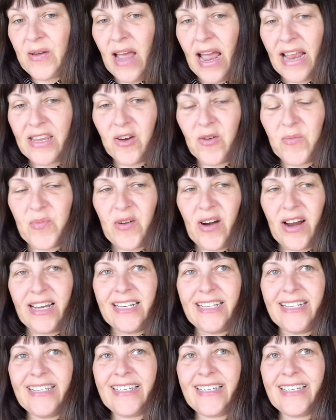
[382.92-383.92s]
And your
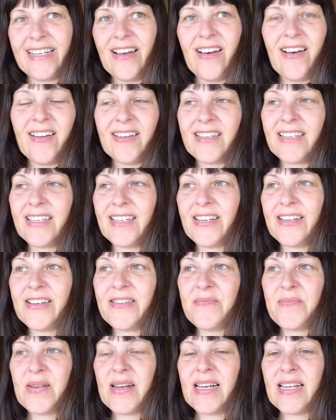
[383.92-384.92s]
brain starts
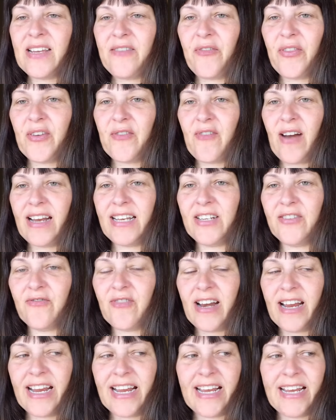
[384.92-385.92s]
to believe the
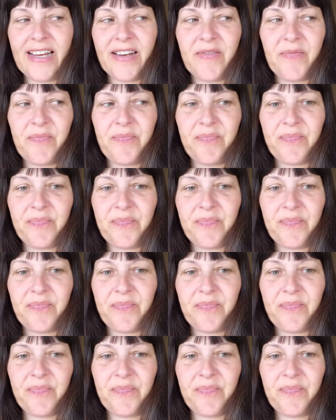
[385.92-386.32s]
rhetoric.